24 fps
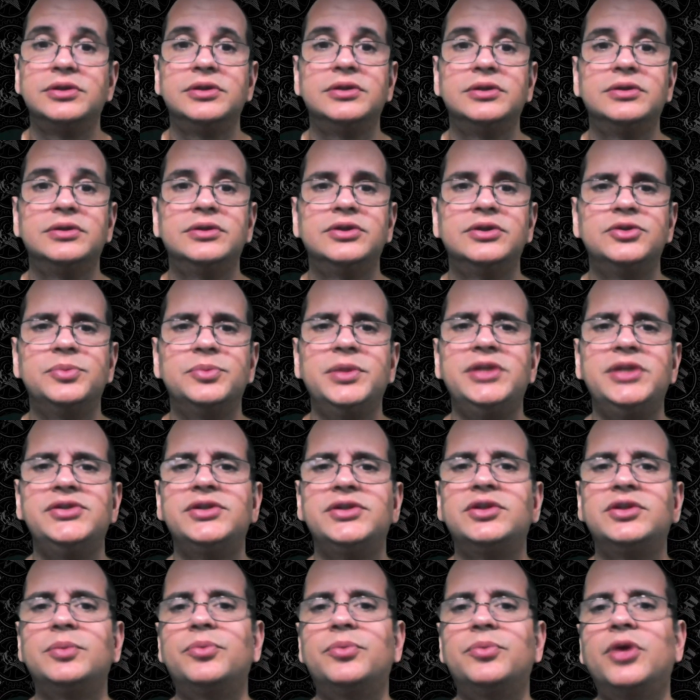This means that the
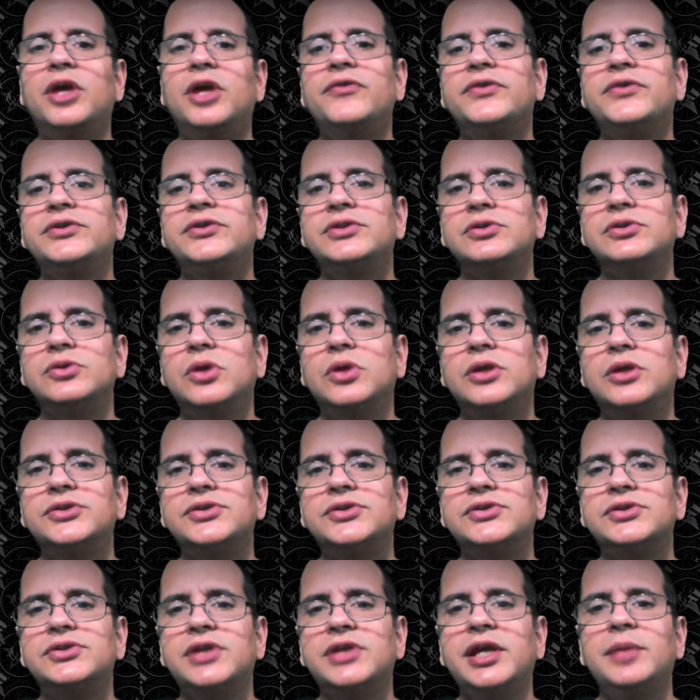profits and losses
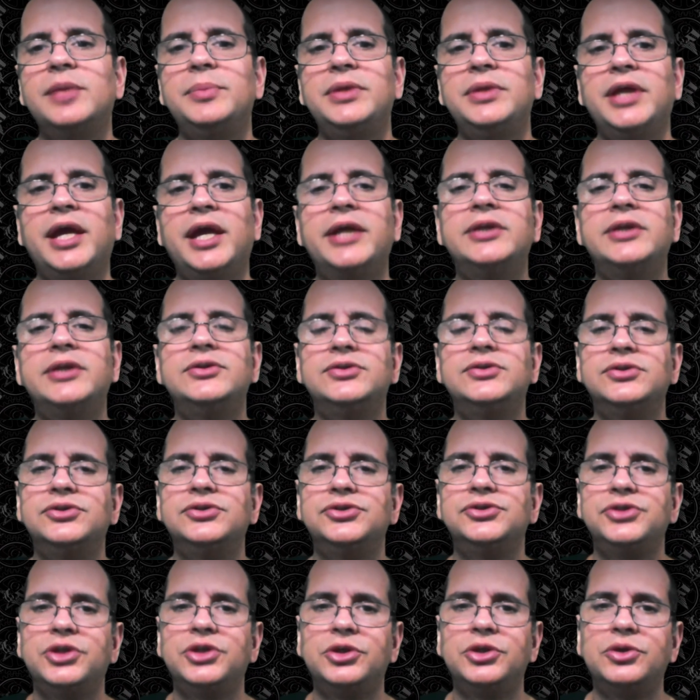can be added to the
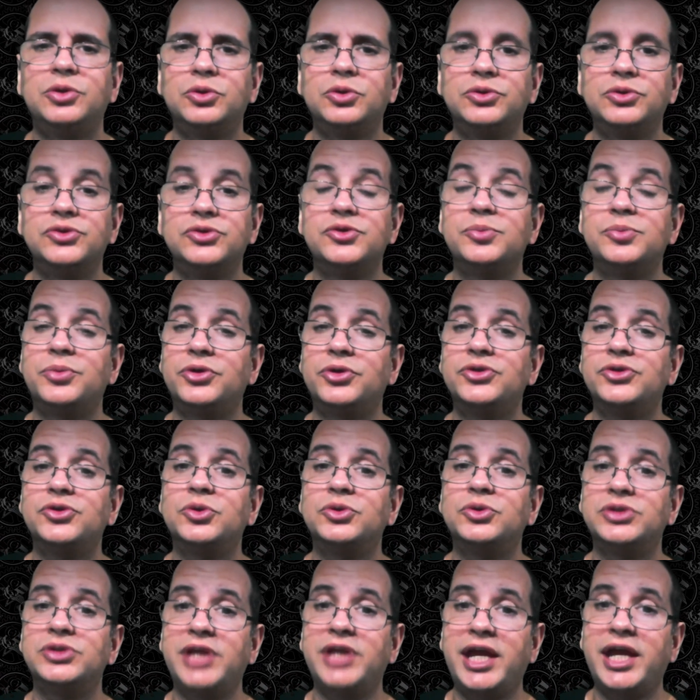shareholders' personal
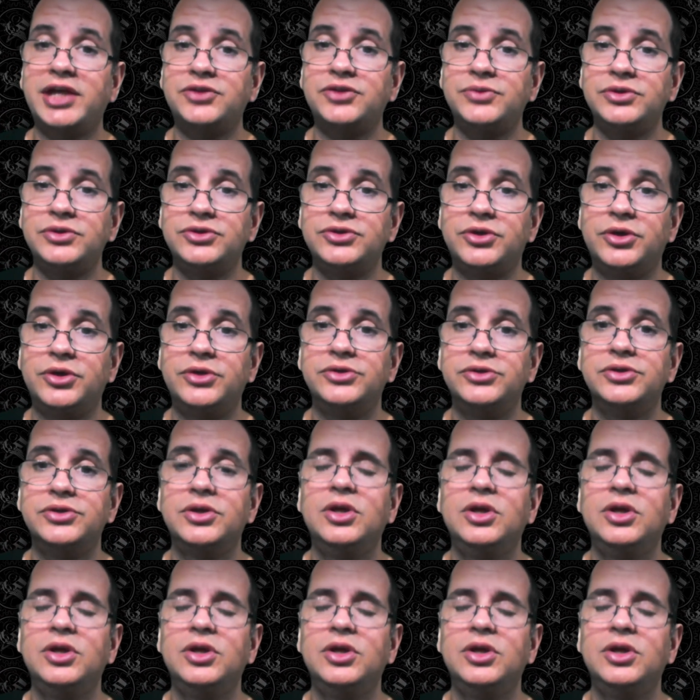tax returns